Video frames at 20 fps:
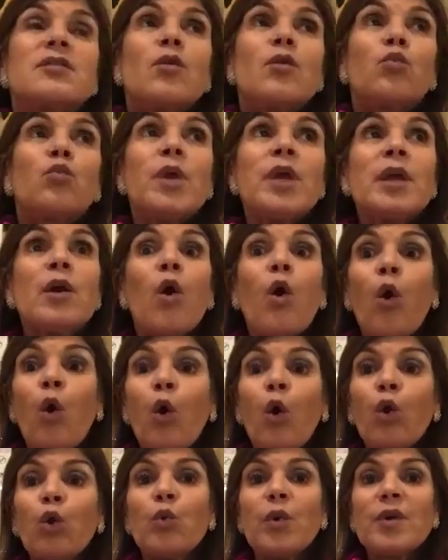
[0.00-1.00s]
We
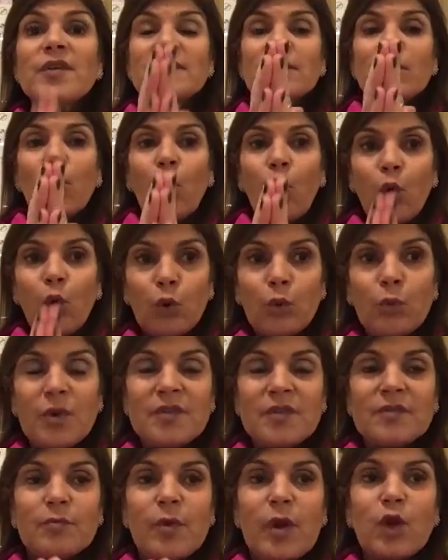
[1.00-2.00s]
always,
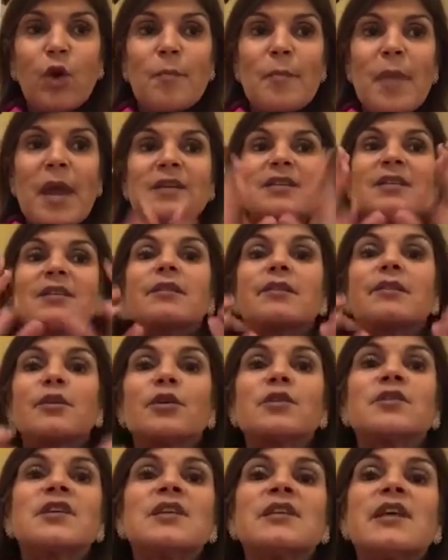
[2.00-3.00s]
always recommend
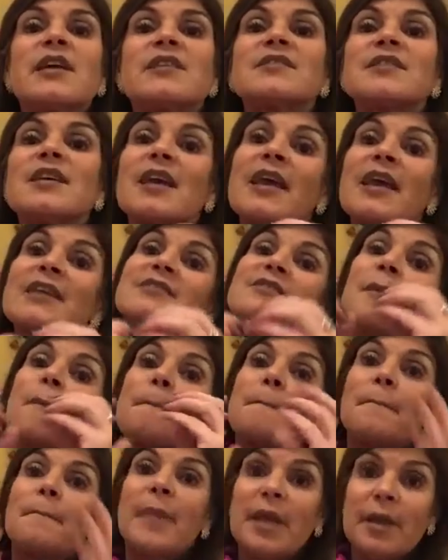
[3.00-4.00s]
30 days as
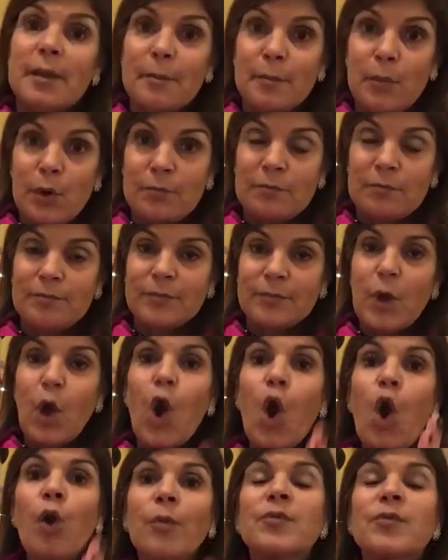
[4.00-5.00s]
minimum.
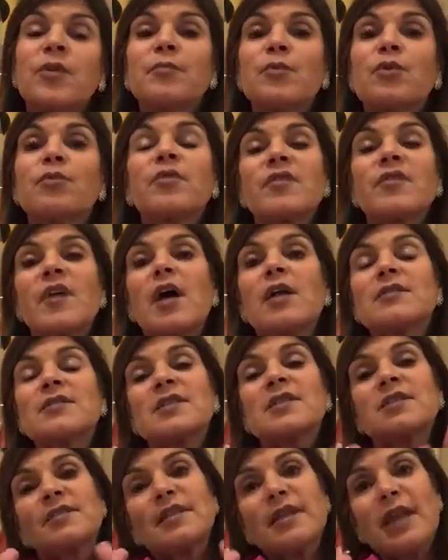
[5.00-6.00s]
Mm-hmm. Optimal
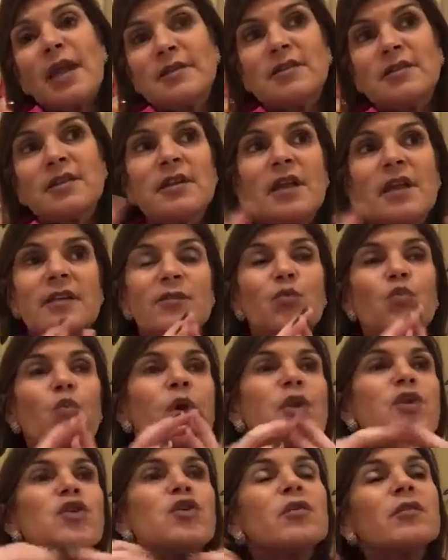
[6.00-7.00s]
results is 90 days.
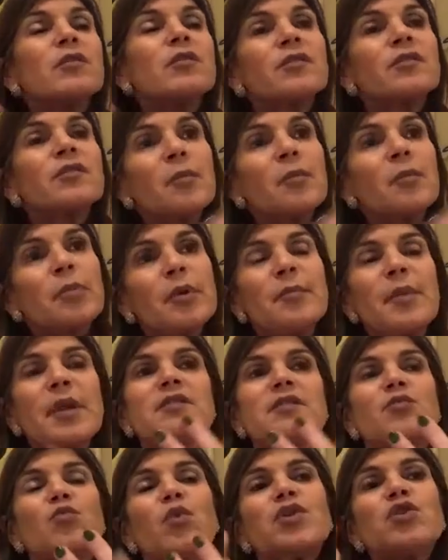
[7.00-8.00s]
When you're
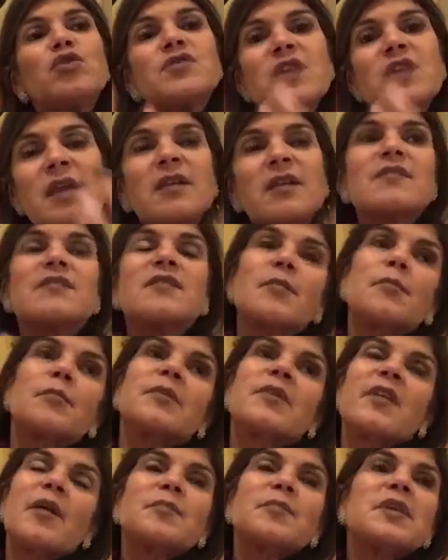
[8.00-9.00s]
supplementing, when you're taking
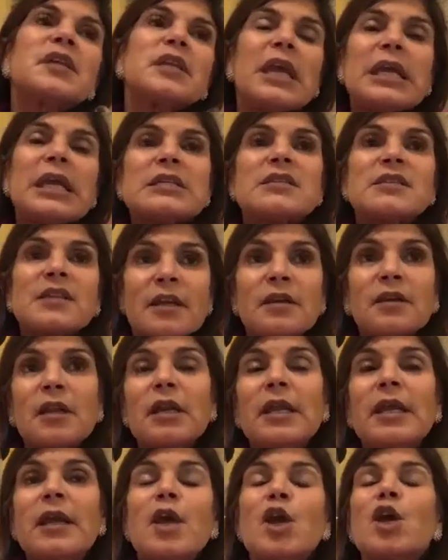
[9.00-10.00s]
something
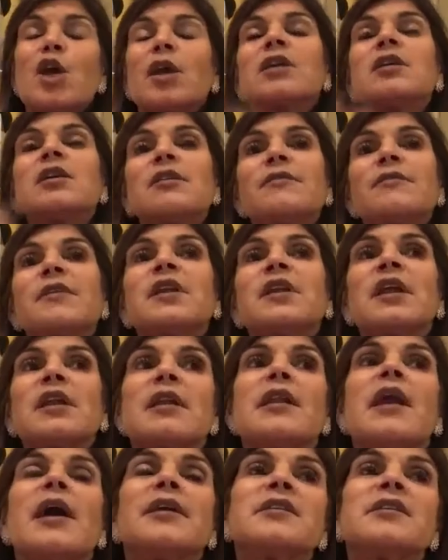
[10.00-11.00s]
internally, give it
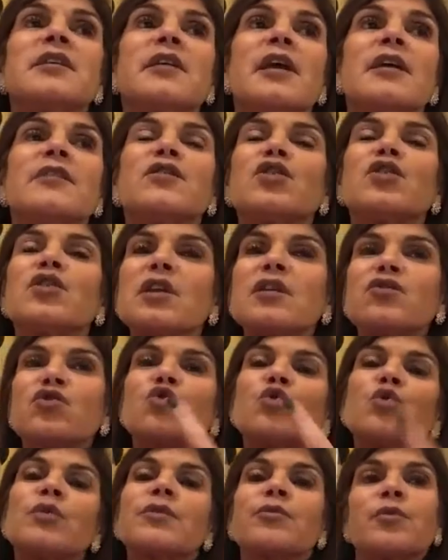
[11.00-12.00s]
in 90 days. You need
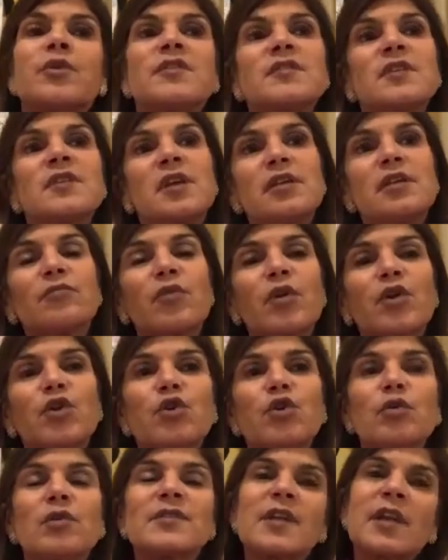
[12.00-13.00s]
2 or 3 skin
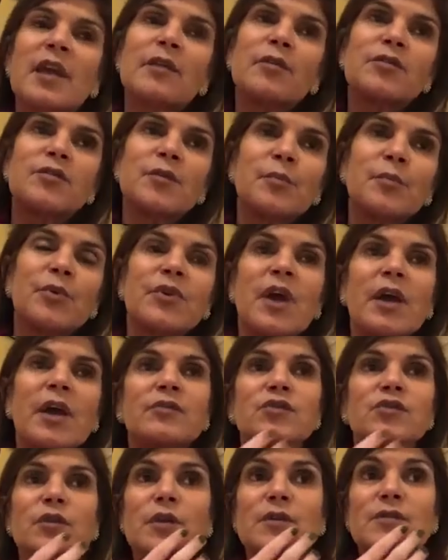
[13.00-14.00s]
renewals, keratin
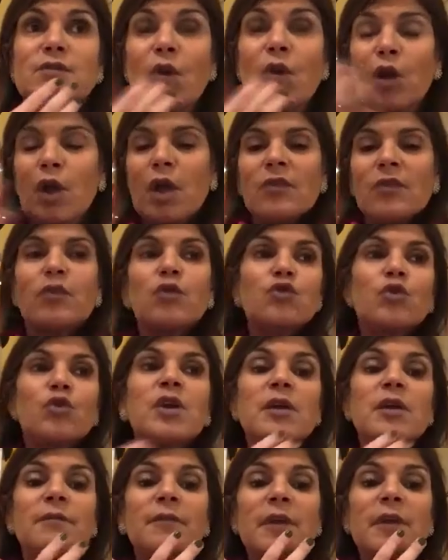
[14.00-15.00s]
production and so on. So to
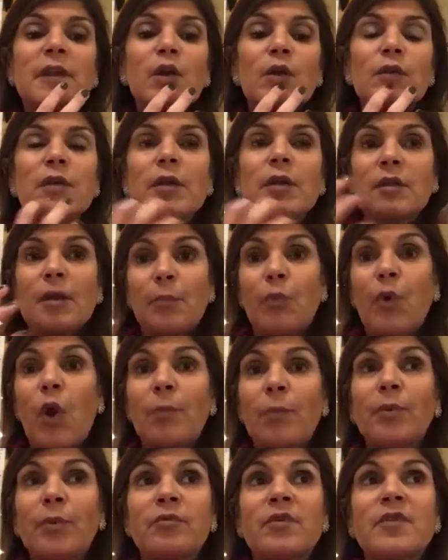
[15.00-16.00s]
give it, you know, the
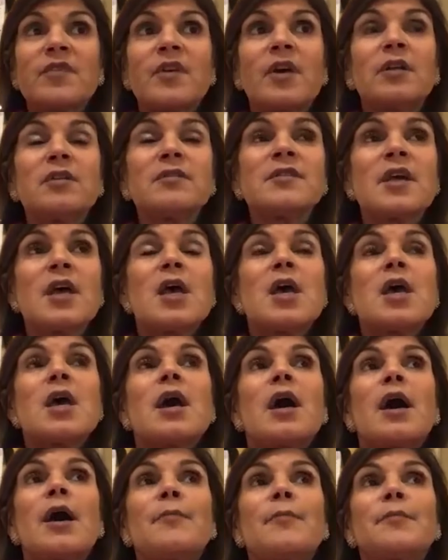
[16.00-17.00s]
proper results,
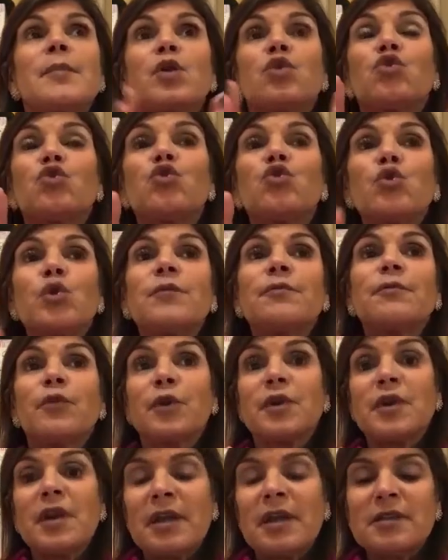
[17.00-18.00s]
do it
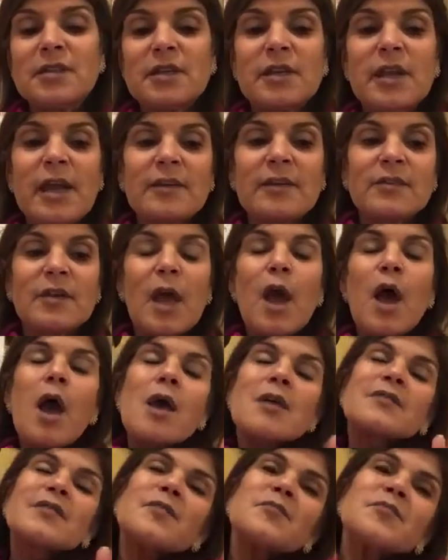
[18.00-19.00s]
for 90 days.
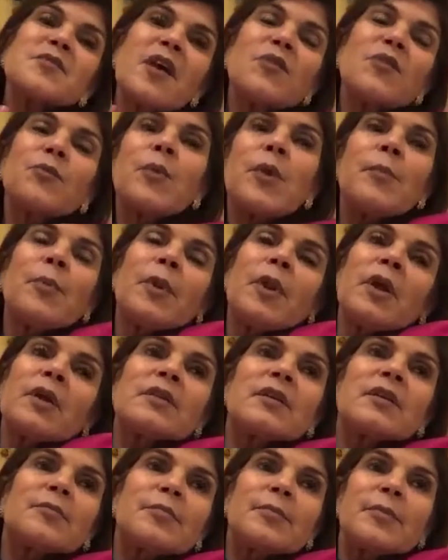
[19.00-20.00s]
Sometimes people
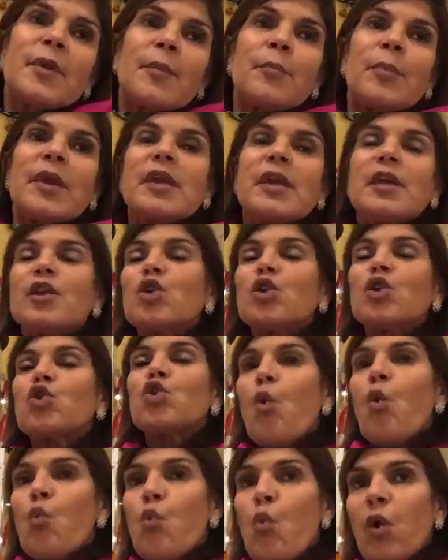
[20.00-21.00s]
like the beginning
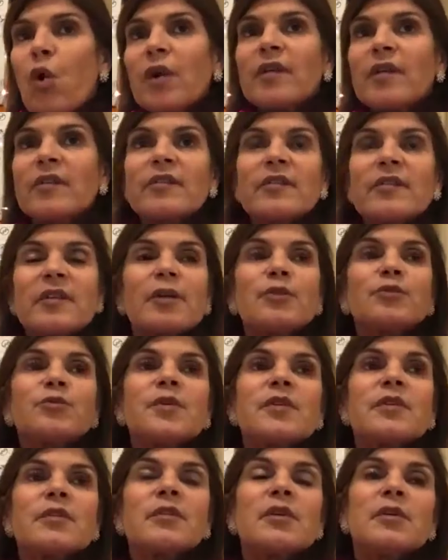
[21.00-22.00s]
don't want to start with
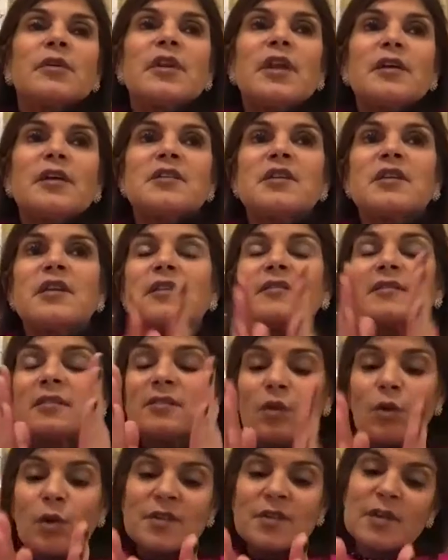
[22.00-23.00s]
90 days.
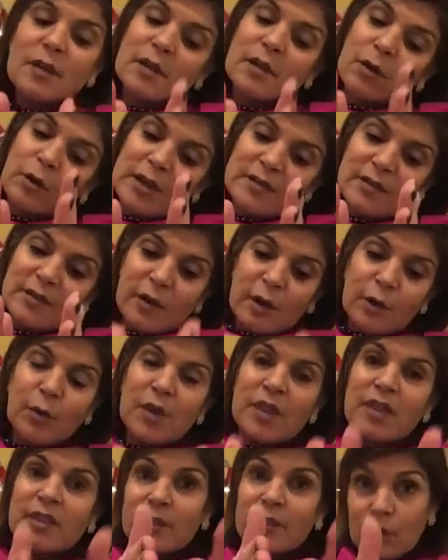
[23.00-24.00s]
So I say, okay, start
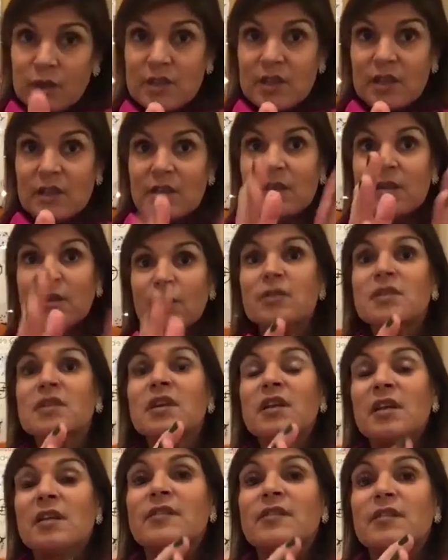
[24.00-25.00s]
with 30. 30
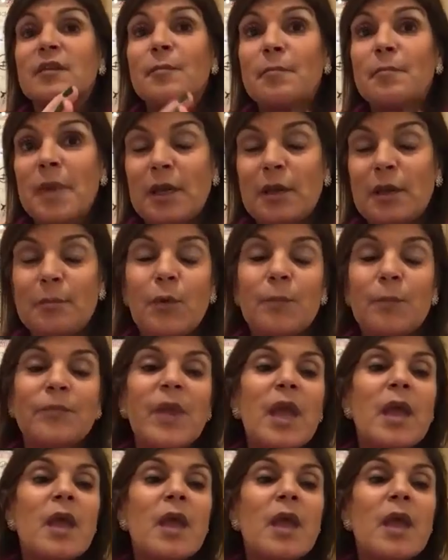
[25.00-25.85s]
is the minimum.